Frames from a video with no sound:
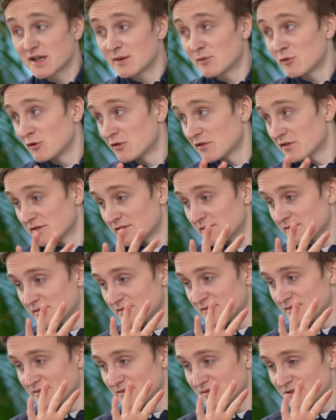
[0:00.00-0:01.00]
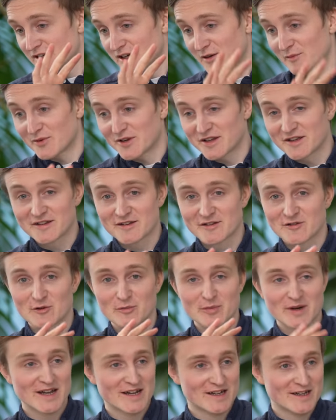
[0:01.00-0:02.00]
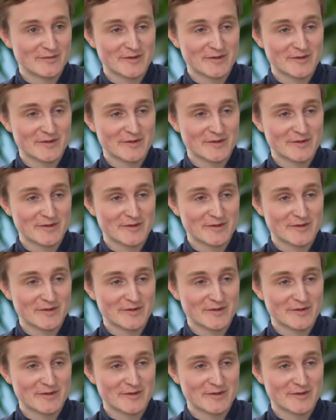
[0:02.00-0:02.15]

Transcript: keyboard companies or bag